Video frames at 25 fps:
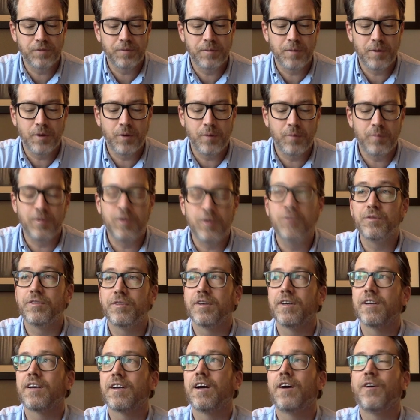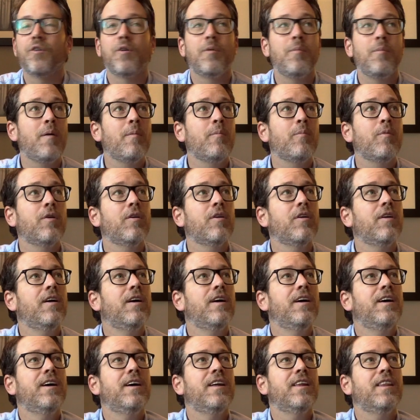about music. I remember
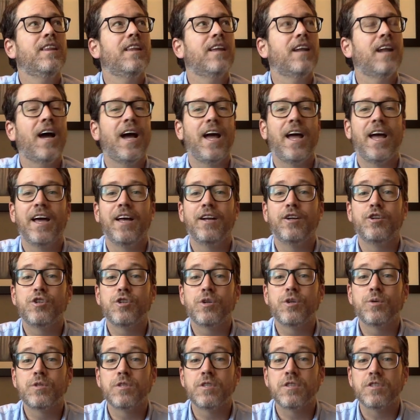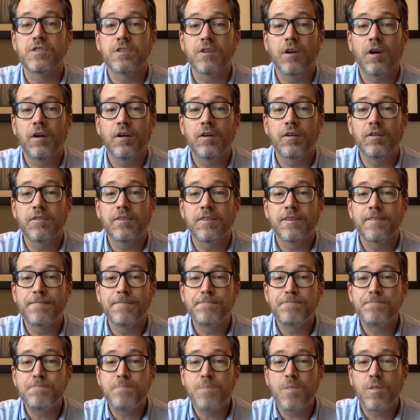that I had chosen songs
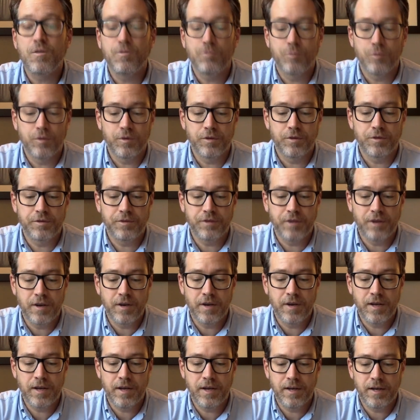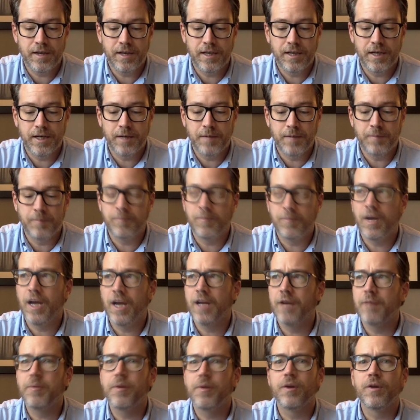for the Sunday. Um, I
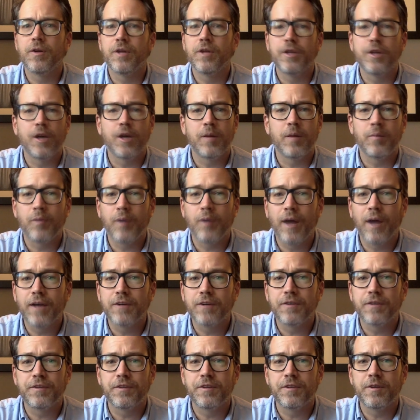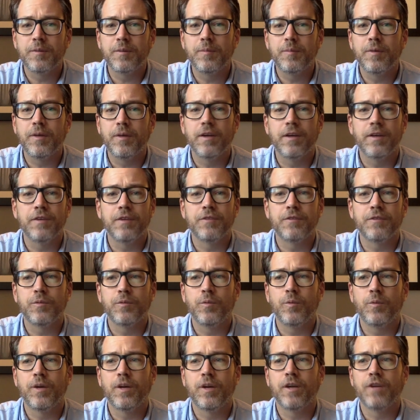had apparently not practiced them, as
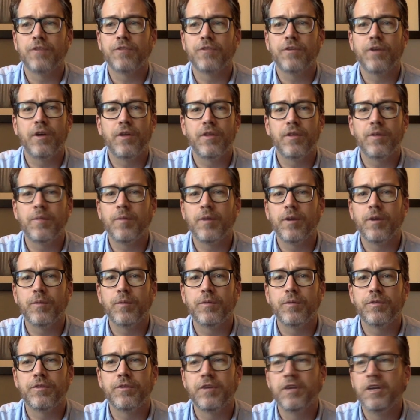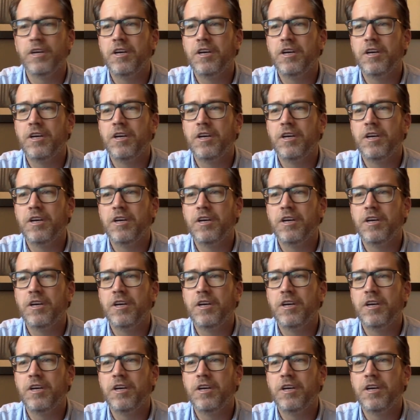when I saw them, I was